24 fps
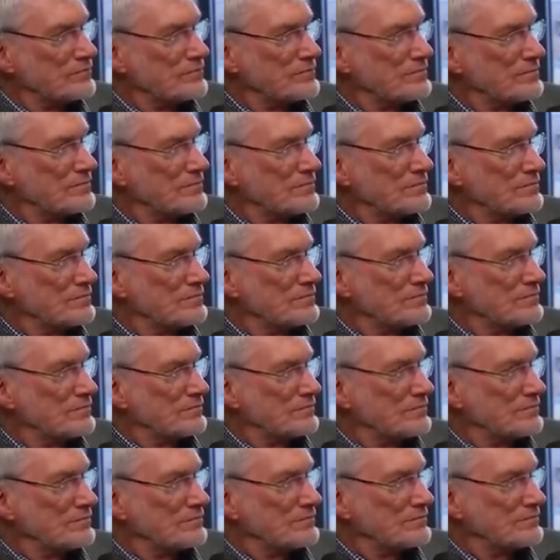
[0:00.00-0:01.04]

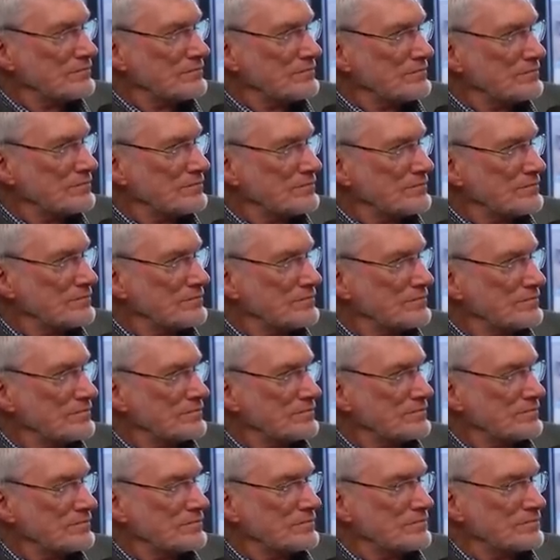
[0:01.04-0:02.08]

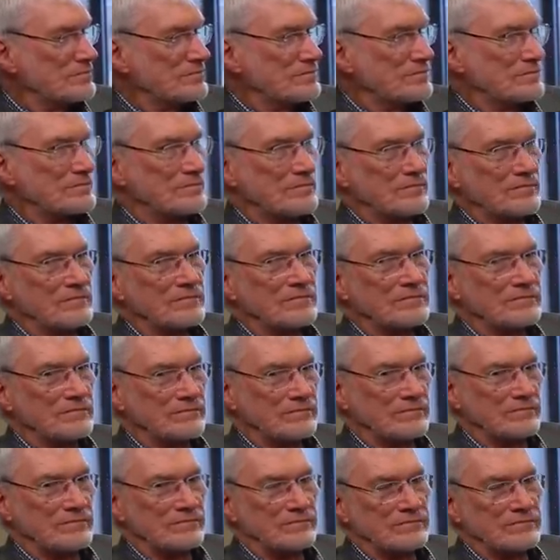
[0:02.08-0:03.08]
(silent)